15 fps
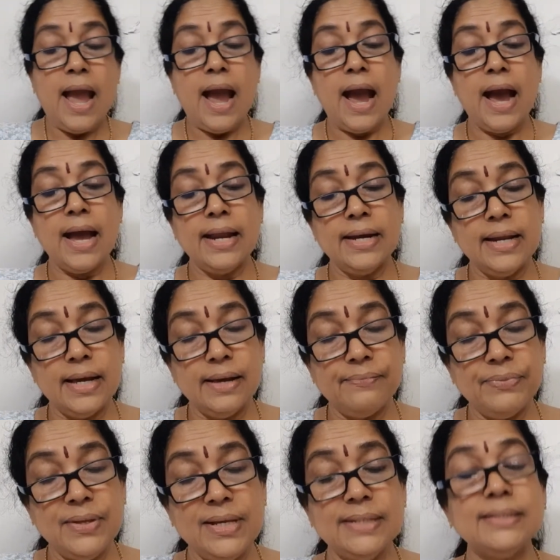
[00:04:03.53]
and
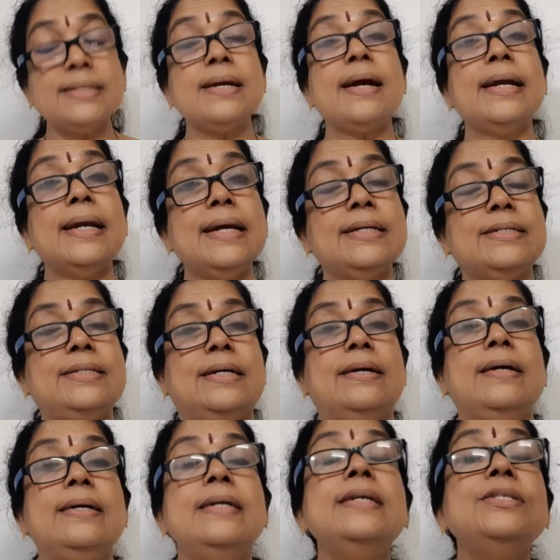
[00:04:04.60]
these connect
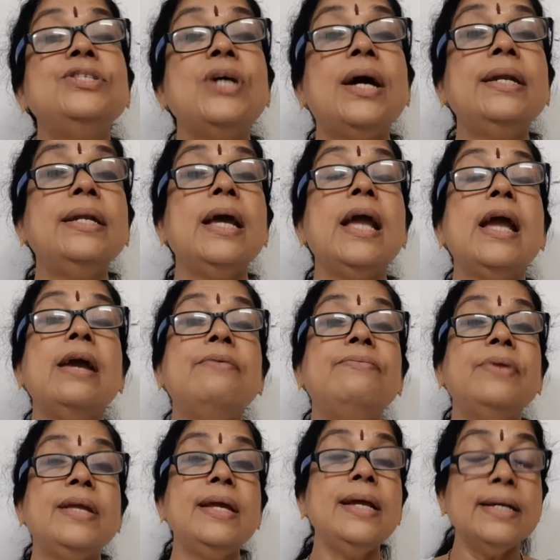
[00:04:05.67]
each and
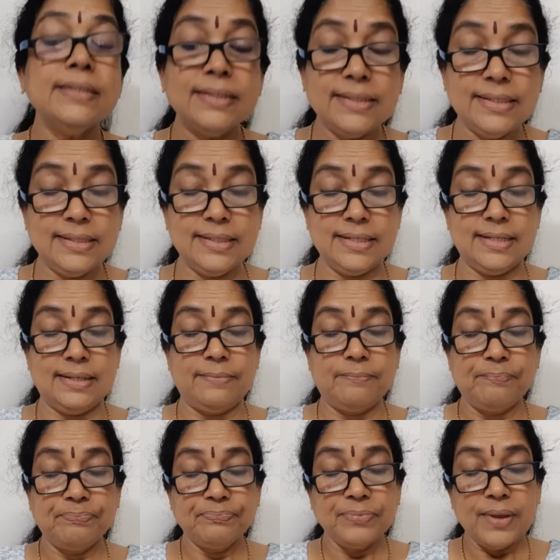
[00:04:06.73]
every city.
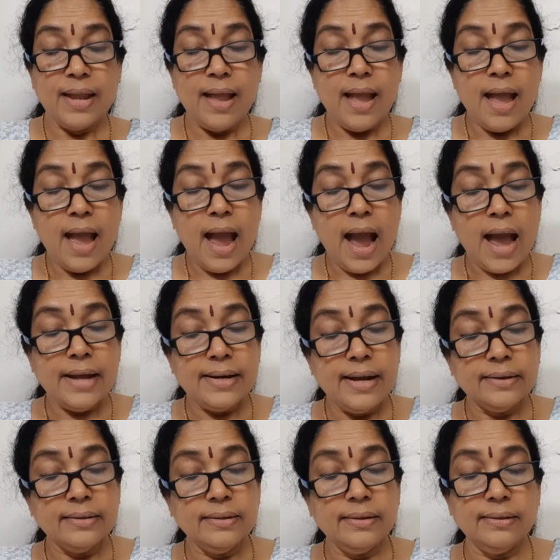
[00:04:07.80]
And
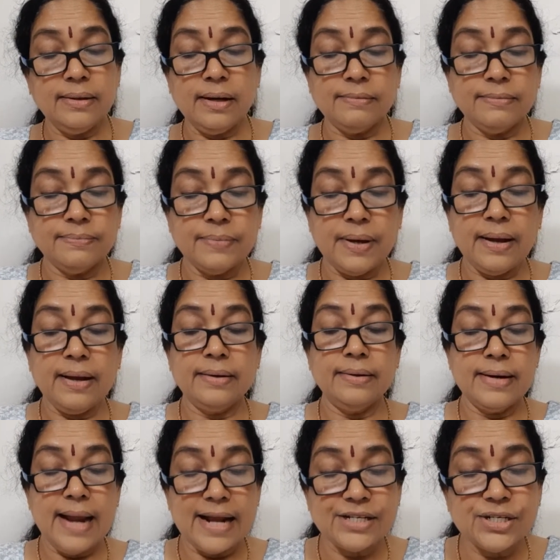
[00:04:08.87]
are the
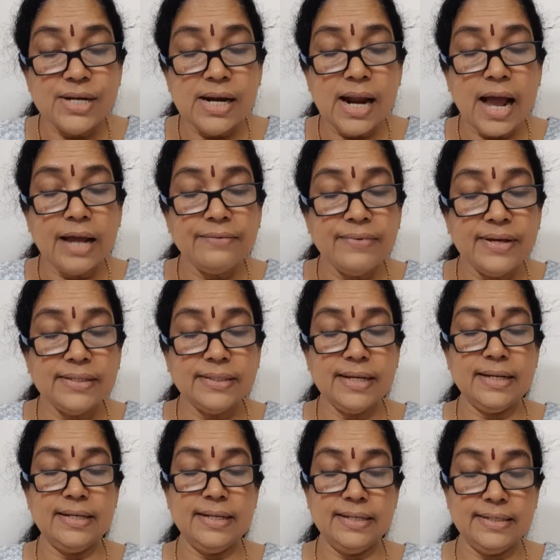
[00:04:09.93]
and national highways
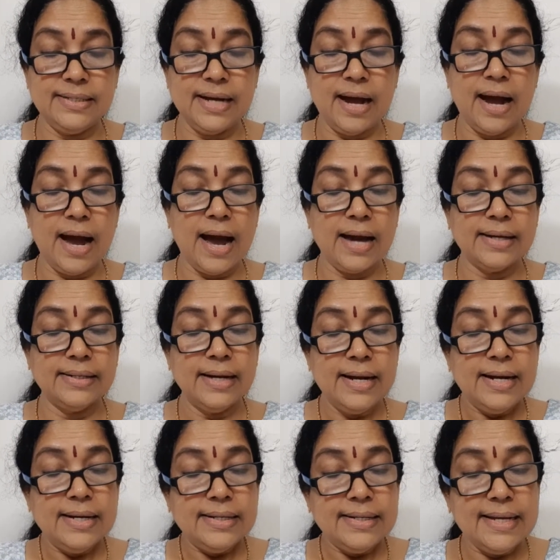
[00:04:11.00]
in India are
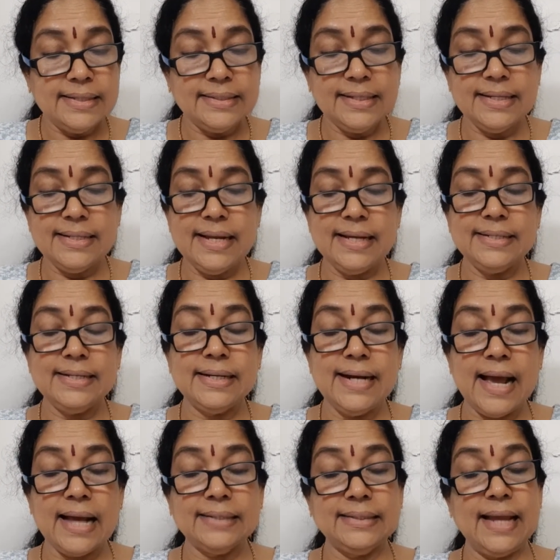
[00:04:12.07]

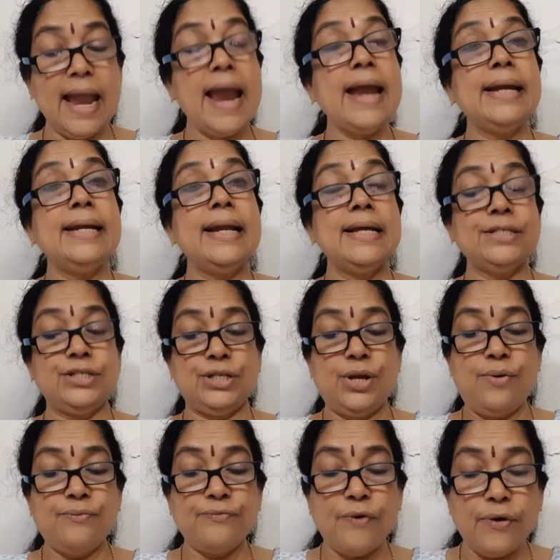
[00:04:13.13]
designated as NH
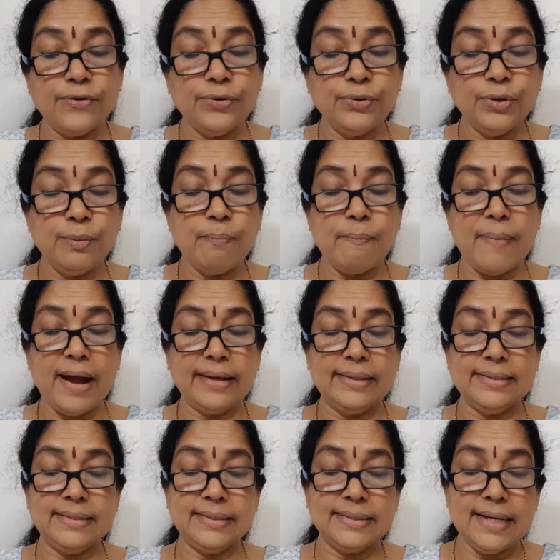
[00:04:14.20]
followed by
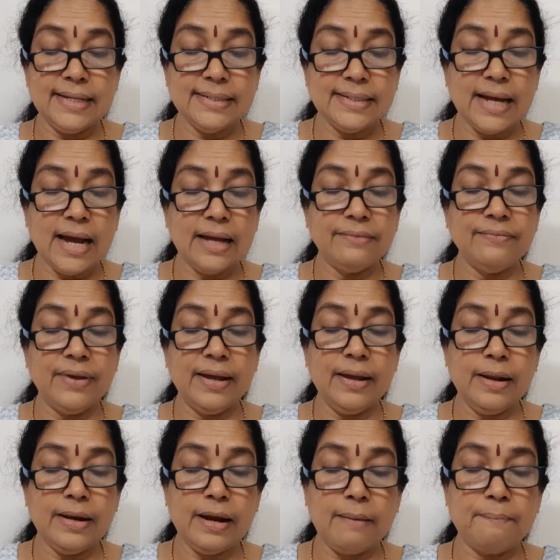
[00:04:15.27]
the state
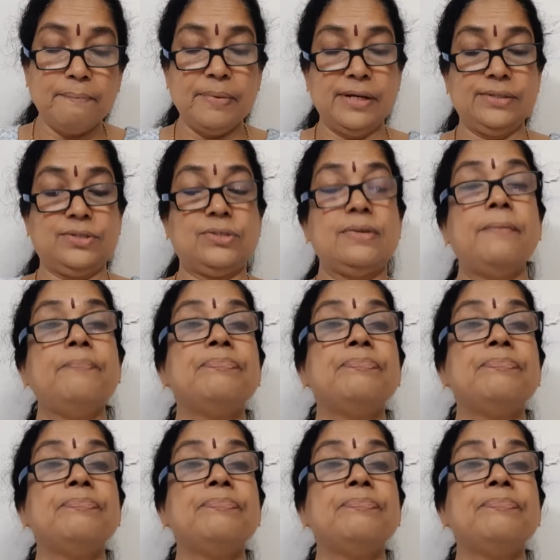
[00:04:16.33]
highway numbers.